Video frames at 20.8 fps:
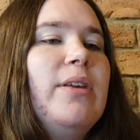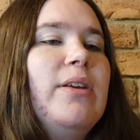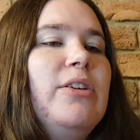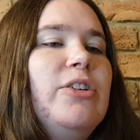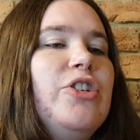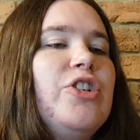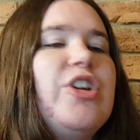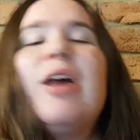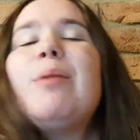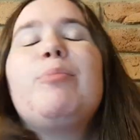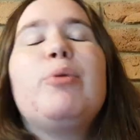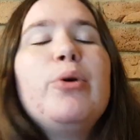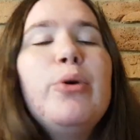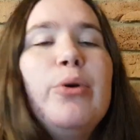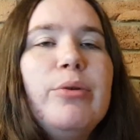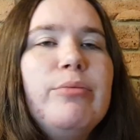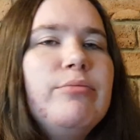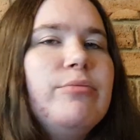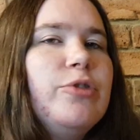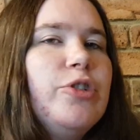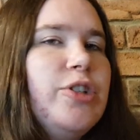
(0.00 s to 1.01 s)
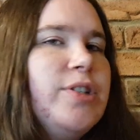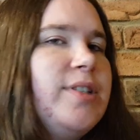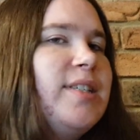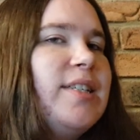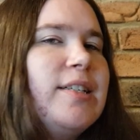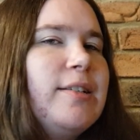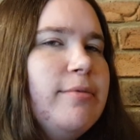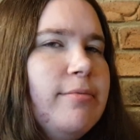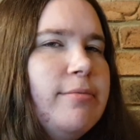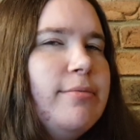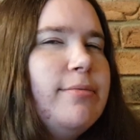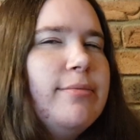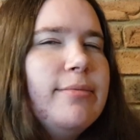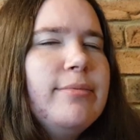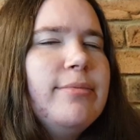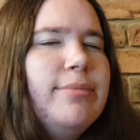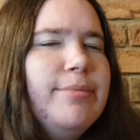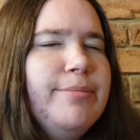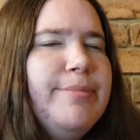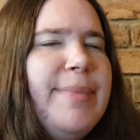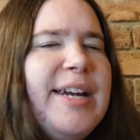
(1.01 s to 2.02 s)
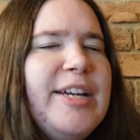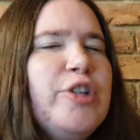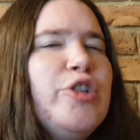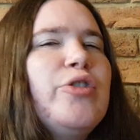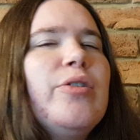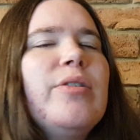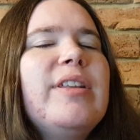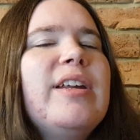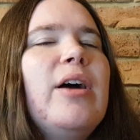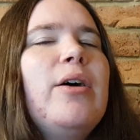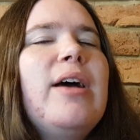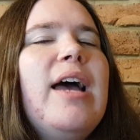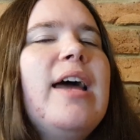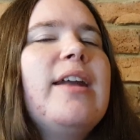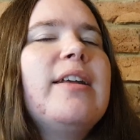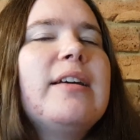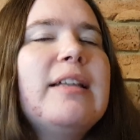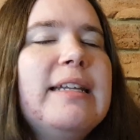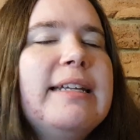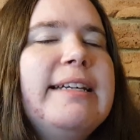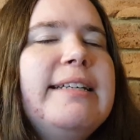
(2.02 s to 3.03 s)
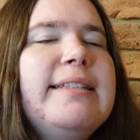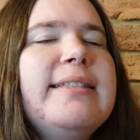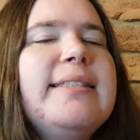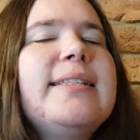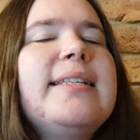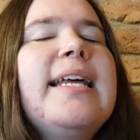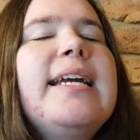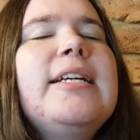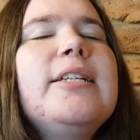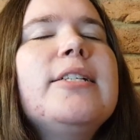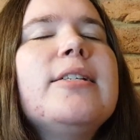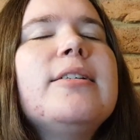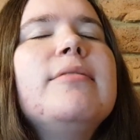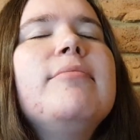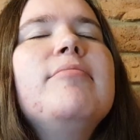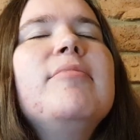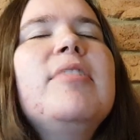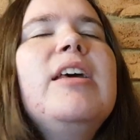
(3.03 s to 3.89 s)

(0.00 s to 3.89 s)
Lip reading: shampoo just to make sure that I had a clean slate.